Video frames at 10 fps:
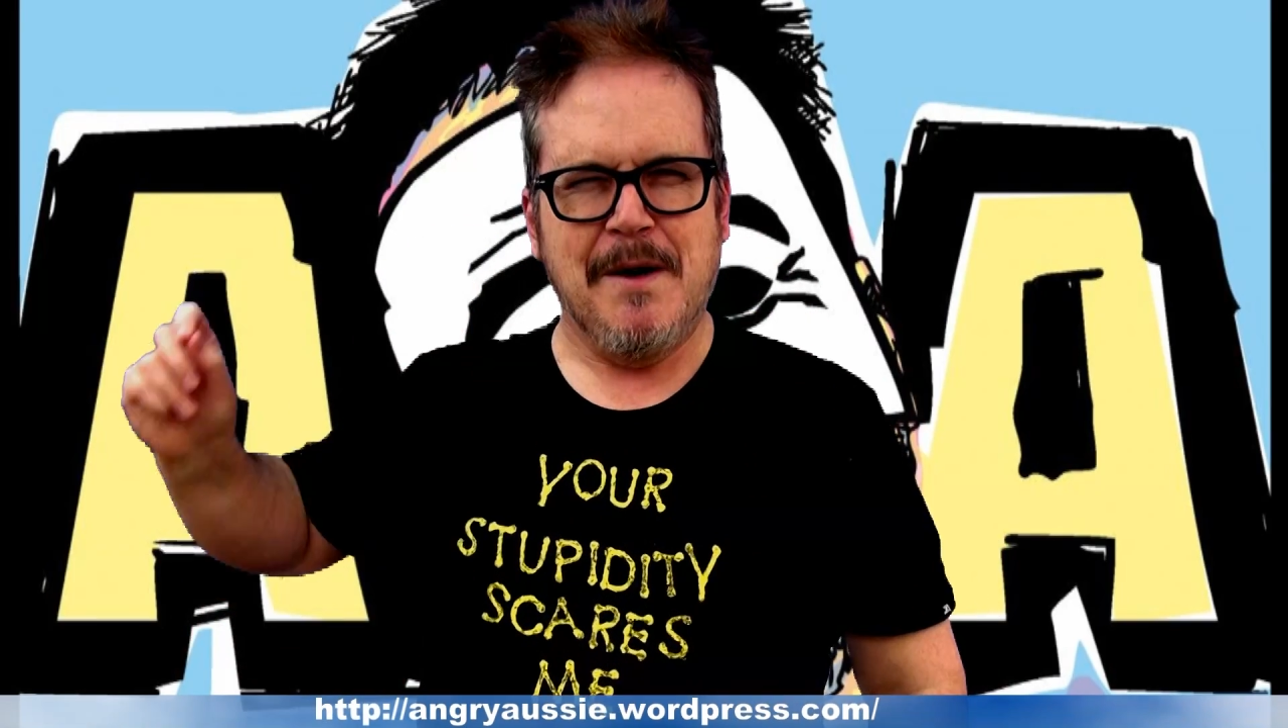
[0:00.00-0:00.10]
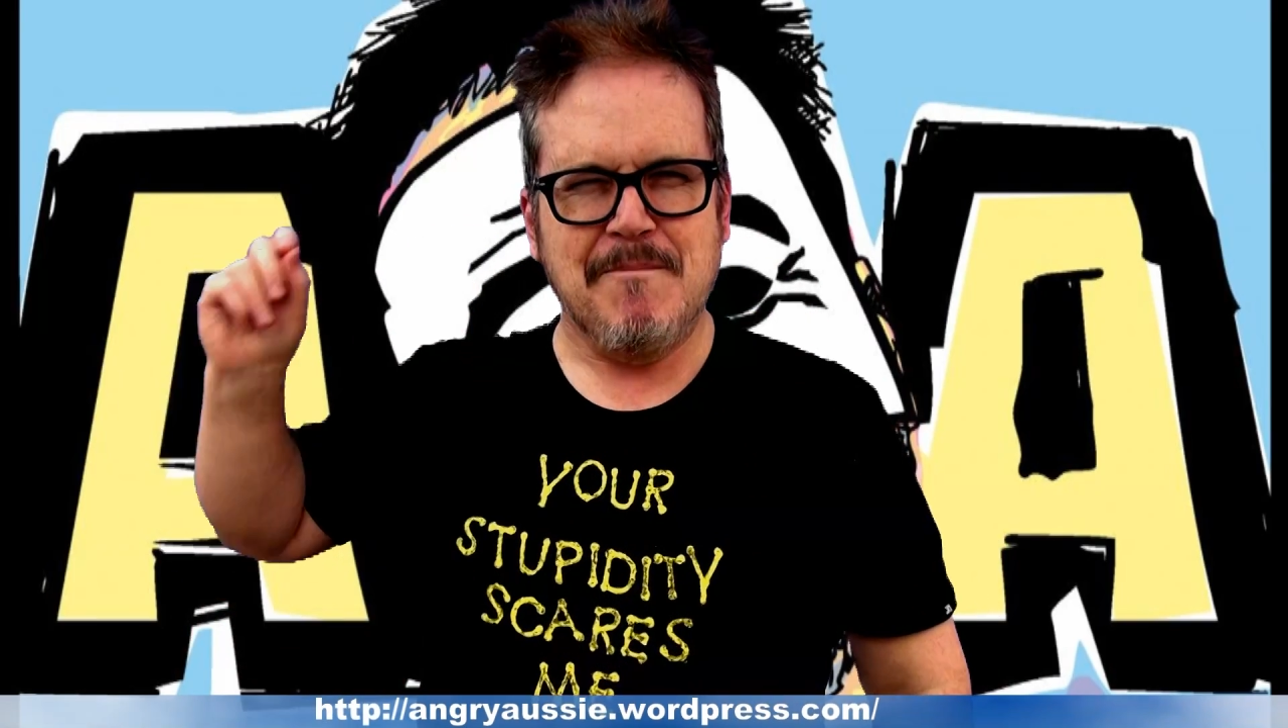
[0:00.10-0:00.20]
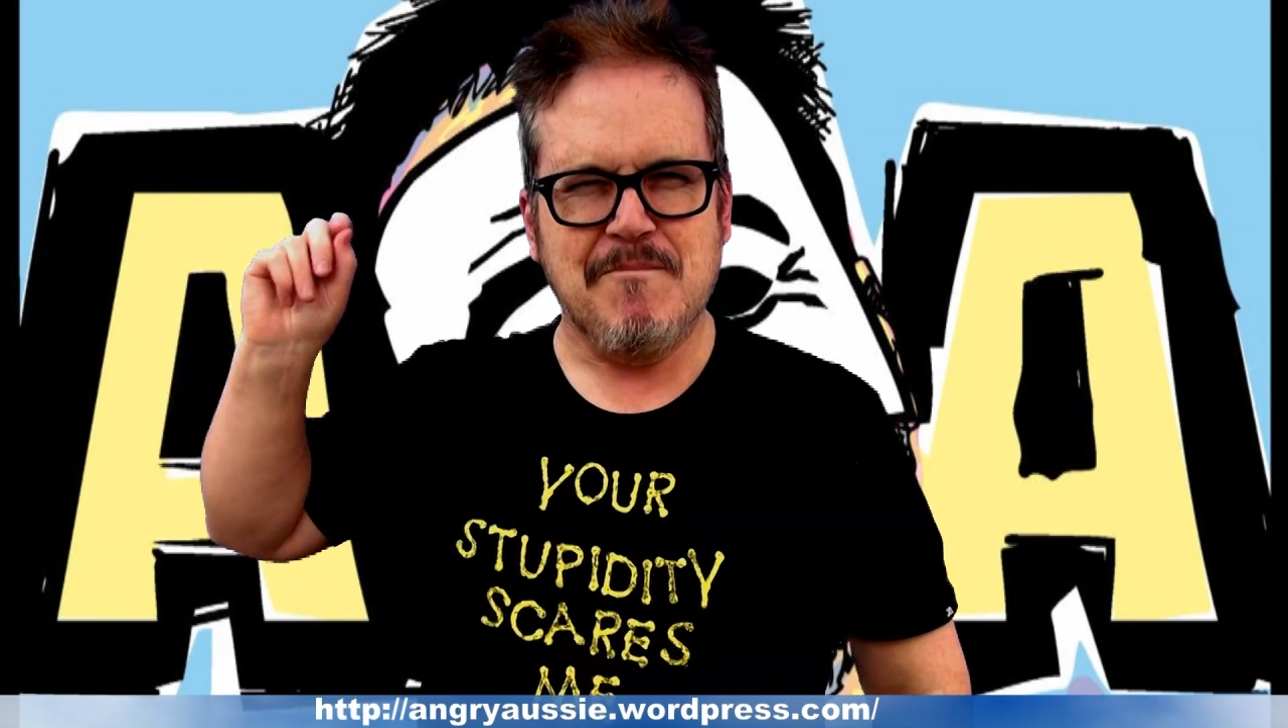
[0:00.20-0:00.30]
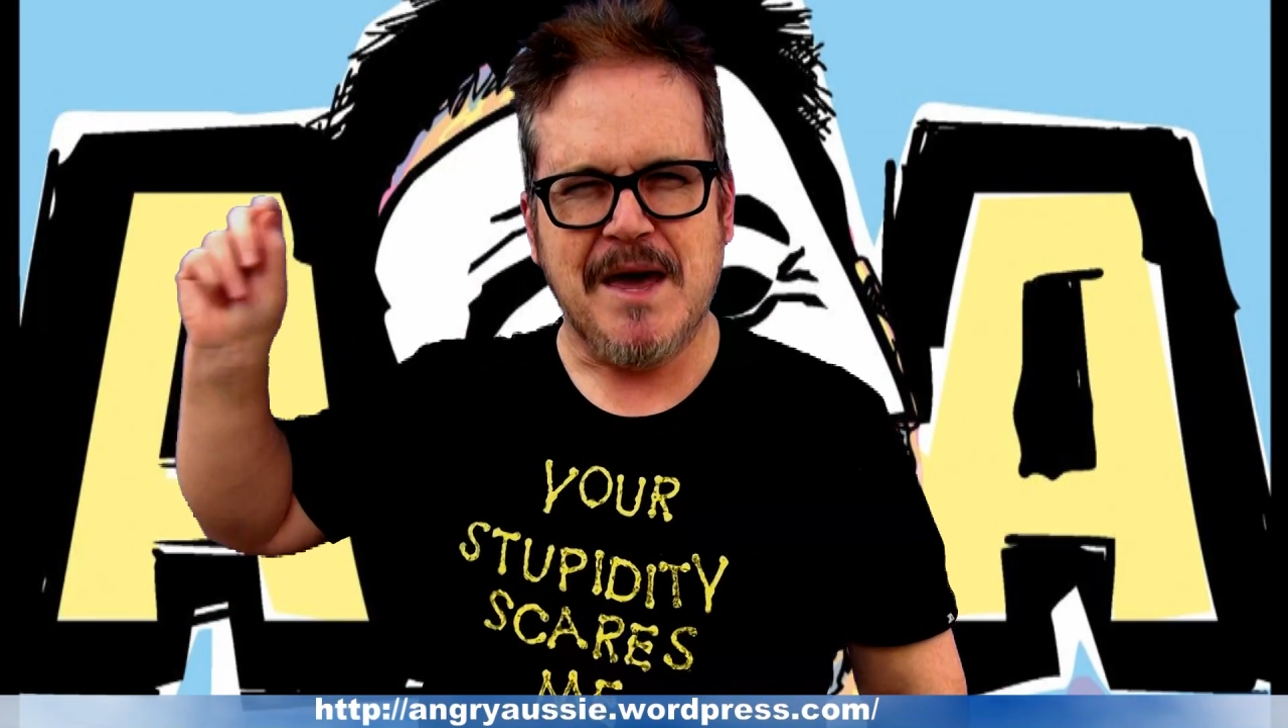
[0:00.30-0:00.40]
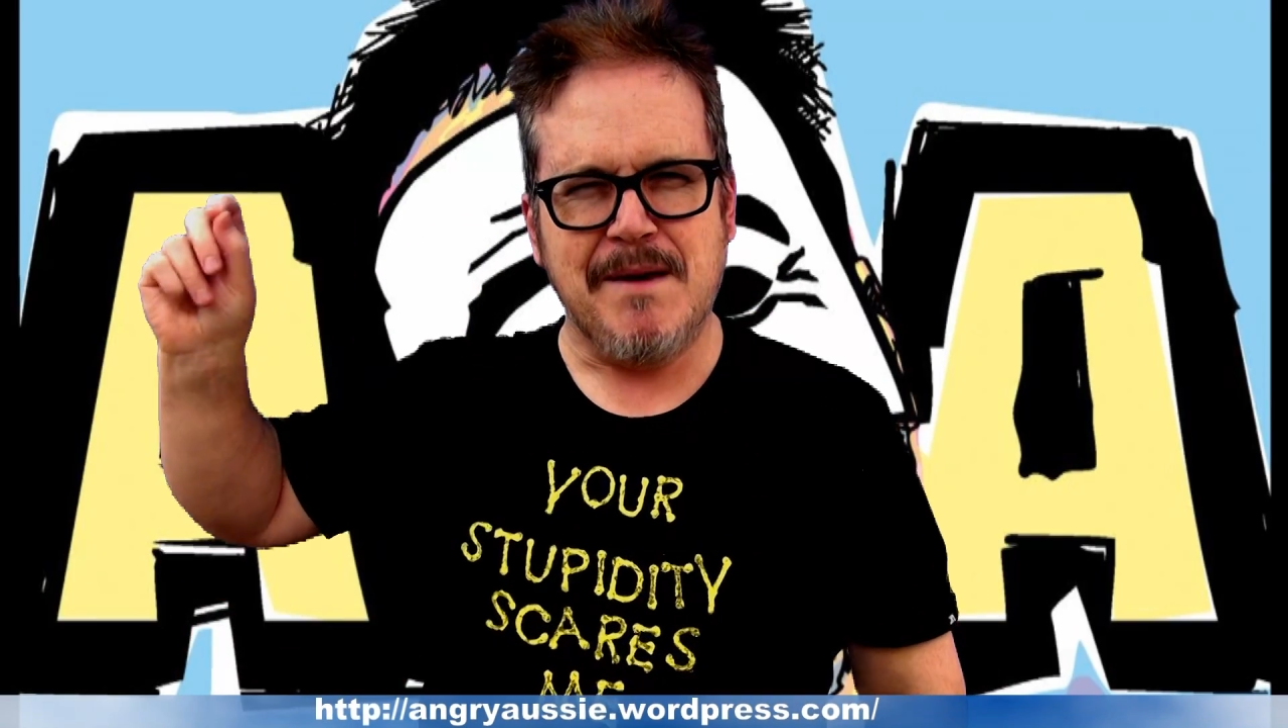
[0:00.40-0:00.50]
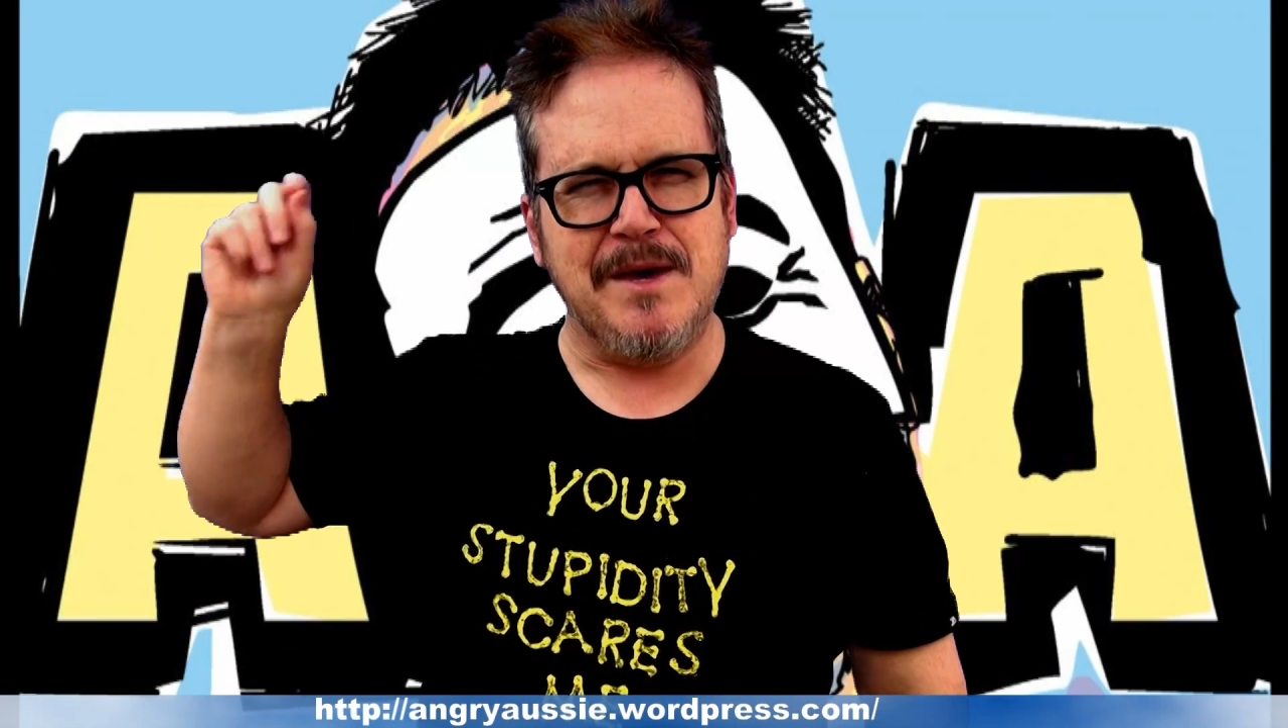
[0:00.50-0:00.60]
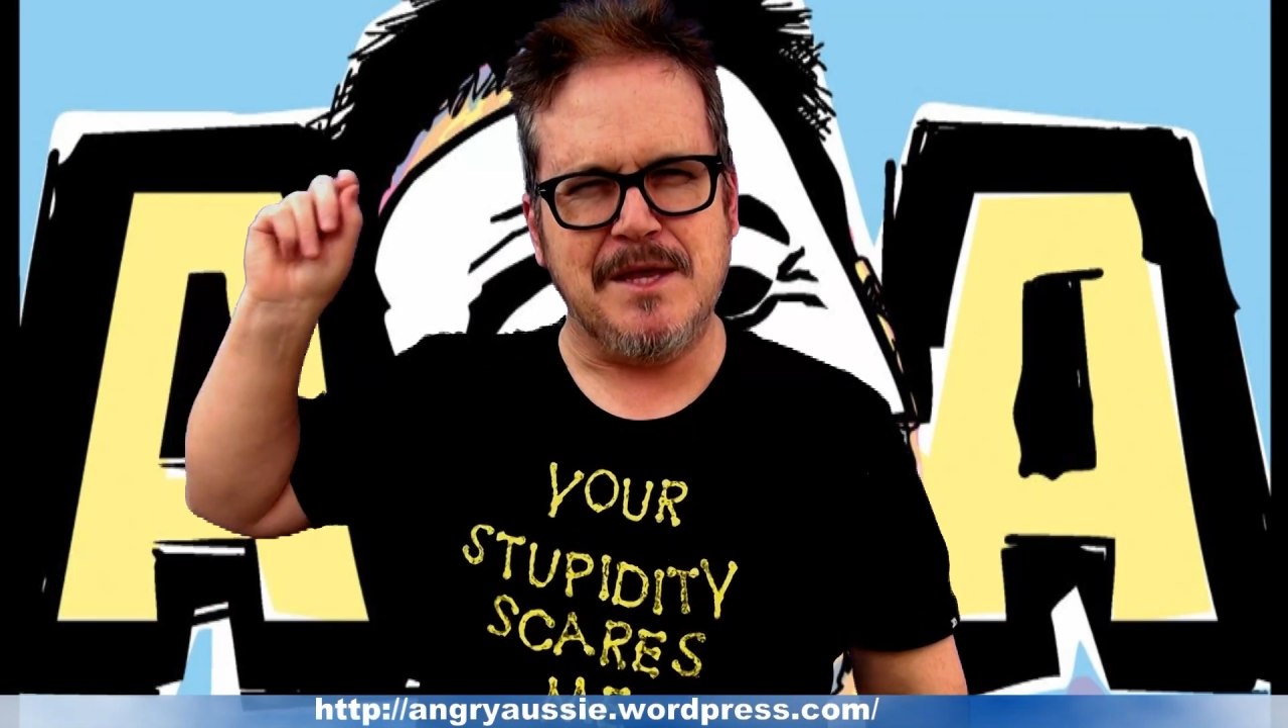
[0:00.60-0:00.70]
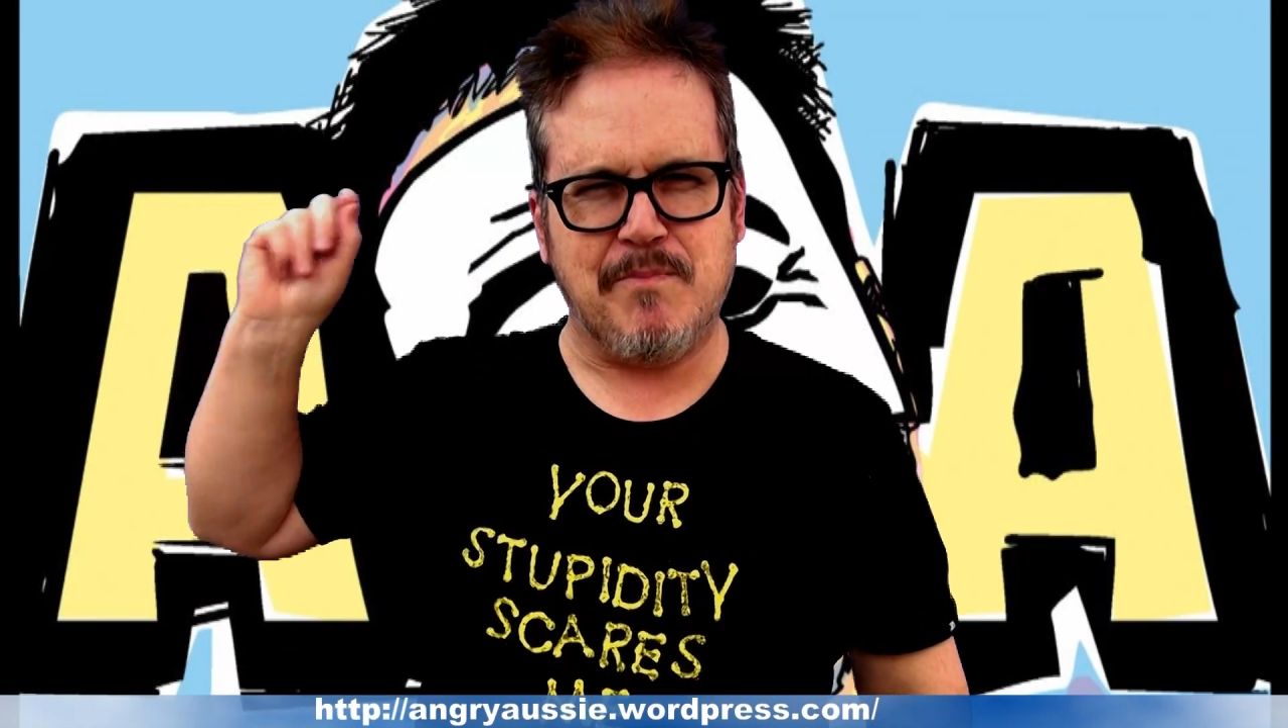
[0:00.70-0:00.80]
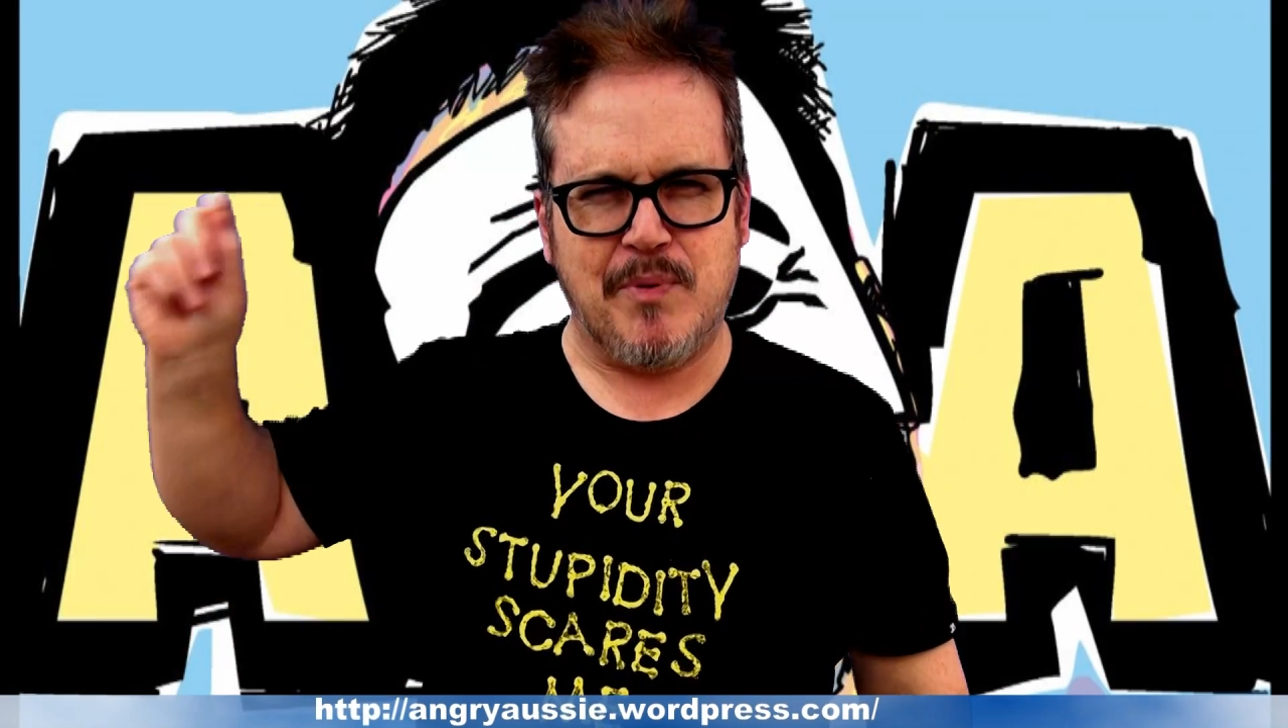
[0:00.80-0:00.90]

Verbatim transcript: maybe the